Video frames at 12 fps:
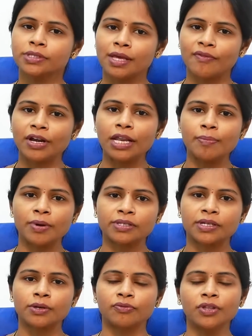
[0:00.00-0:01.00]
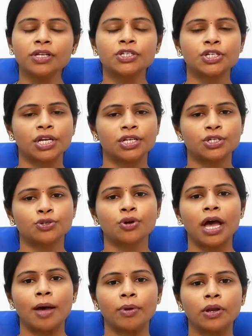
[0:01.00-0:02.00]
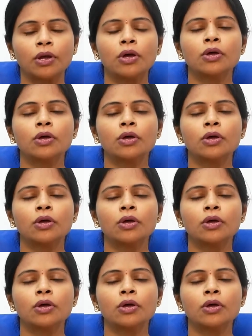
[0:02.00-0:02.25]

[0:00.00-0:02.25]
70% of the change to happen.